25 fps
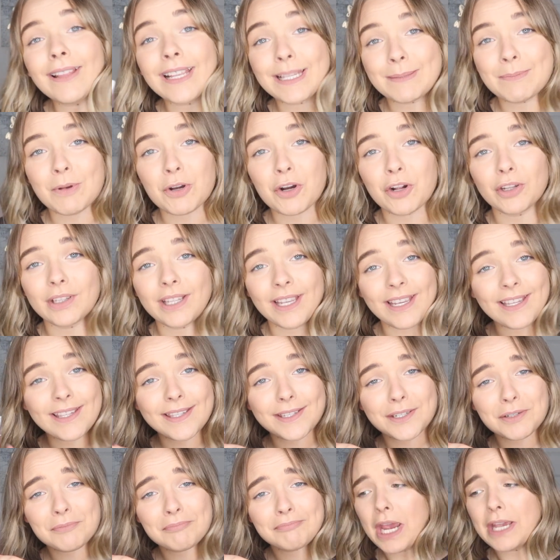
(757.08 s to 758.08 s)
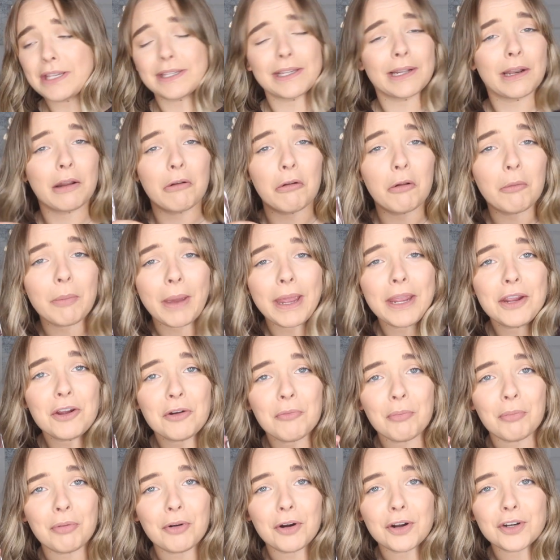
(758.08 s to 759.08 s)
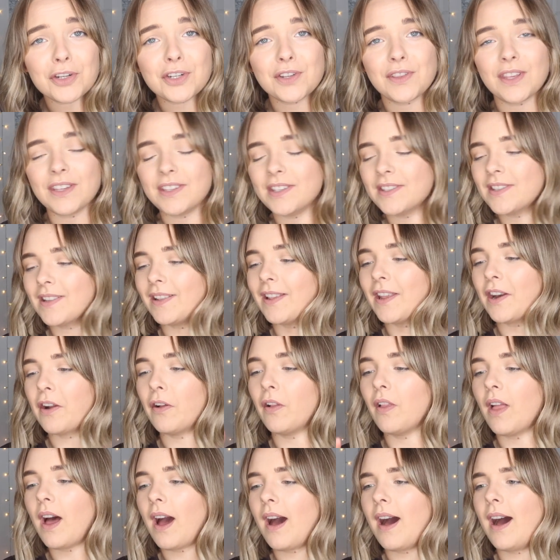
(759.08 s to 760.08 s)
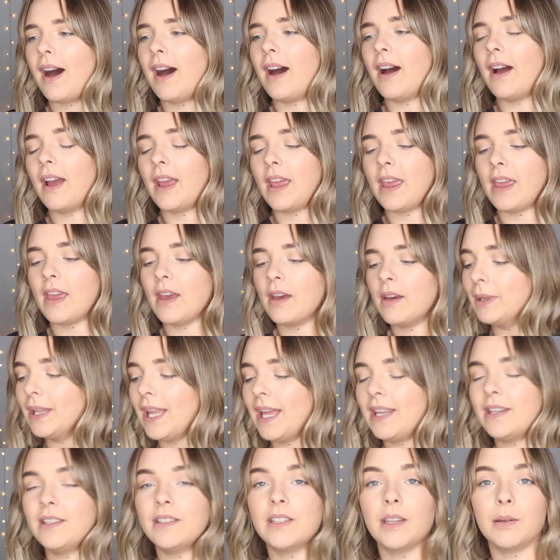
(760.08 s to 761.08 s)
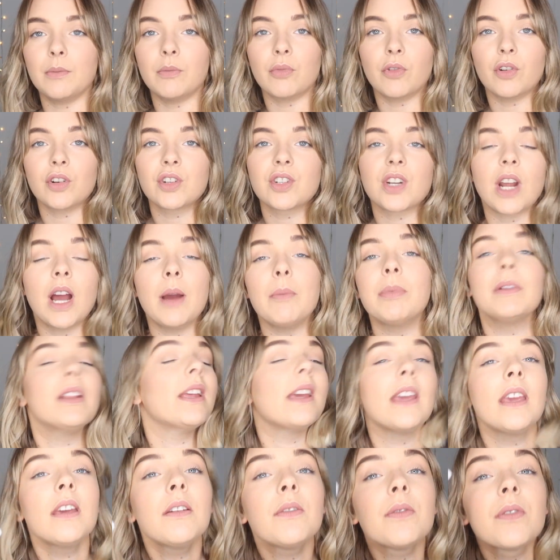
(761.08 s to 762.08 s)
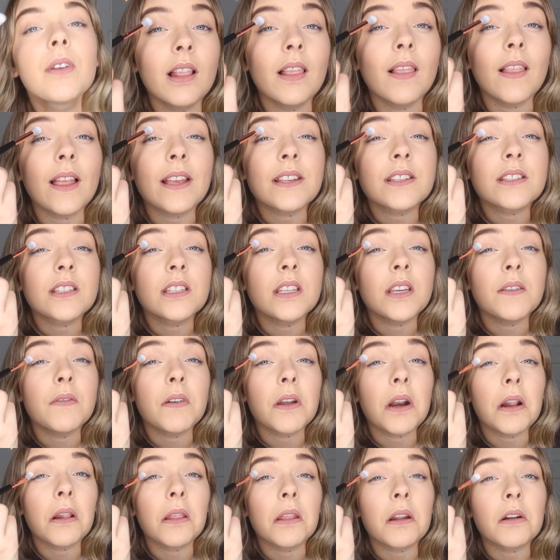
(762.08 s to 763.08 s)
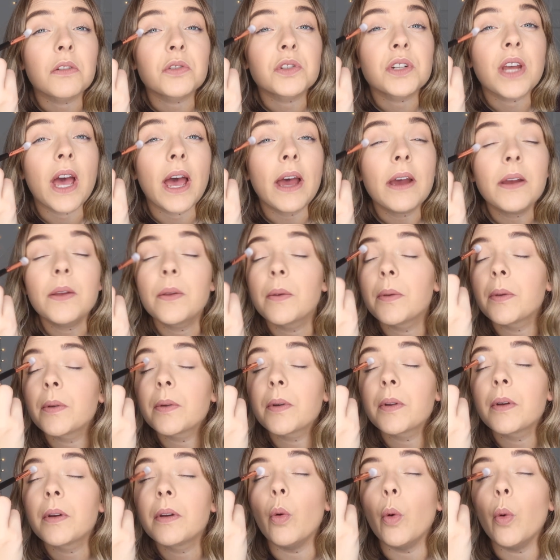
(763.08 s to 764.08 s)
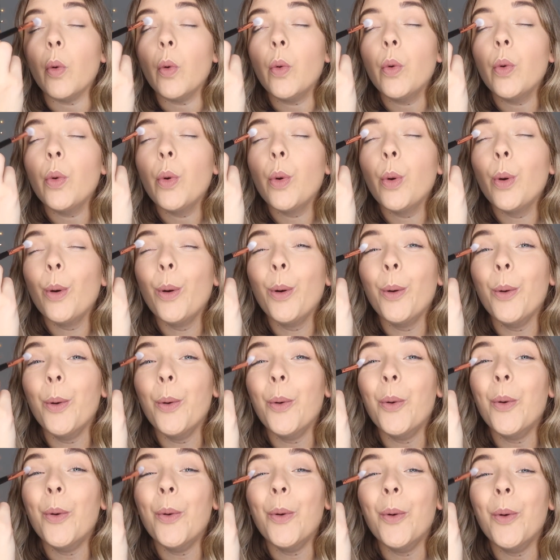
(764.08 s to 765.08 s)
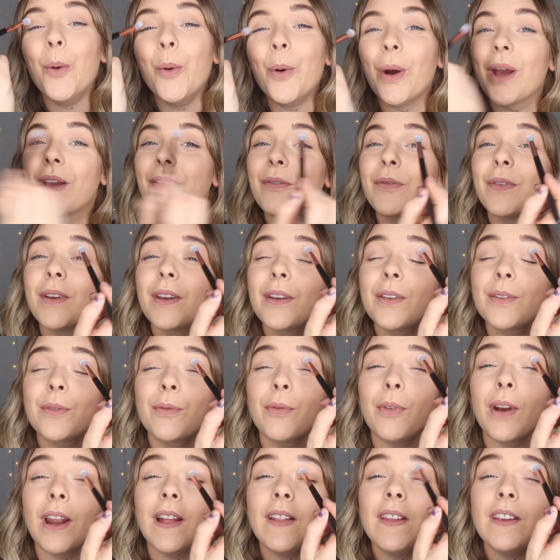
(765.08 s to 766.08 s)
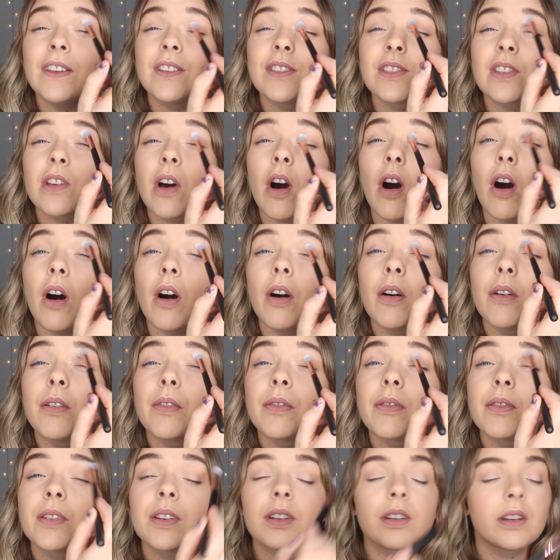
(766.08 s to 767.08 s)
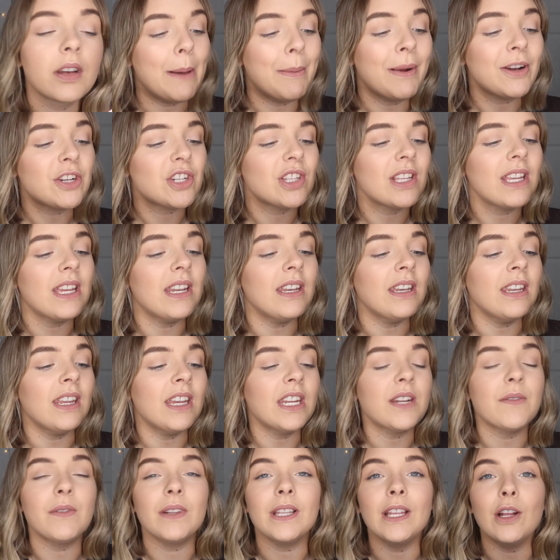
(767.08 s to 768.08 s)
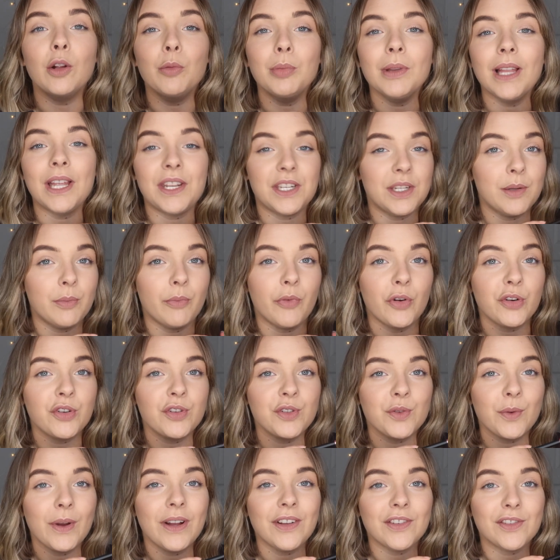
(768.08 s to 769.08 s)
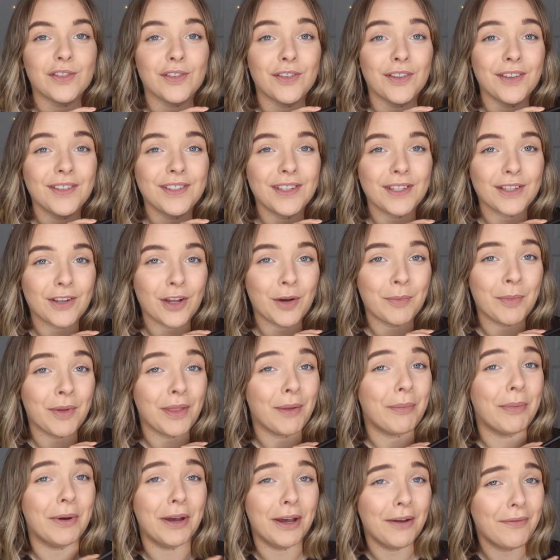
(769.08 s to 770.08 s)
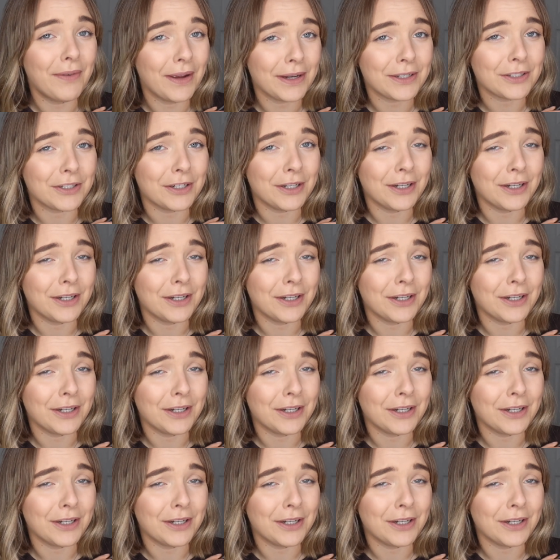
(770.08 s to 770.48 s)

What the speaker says: And last but not least is a little makeup brush. This is a little eye blending brush, I believe. Let's give it a little test. Ooh, it feels really soft. I'm actually in need of a little blending brush as well, so this has come at the perfect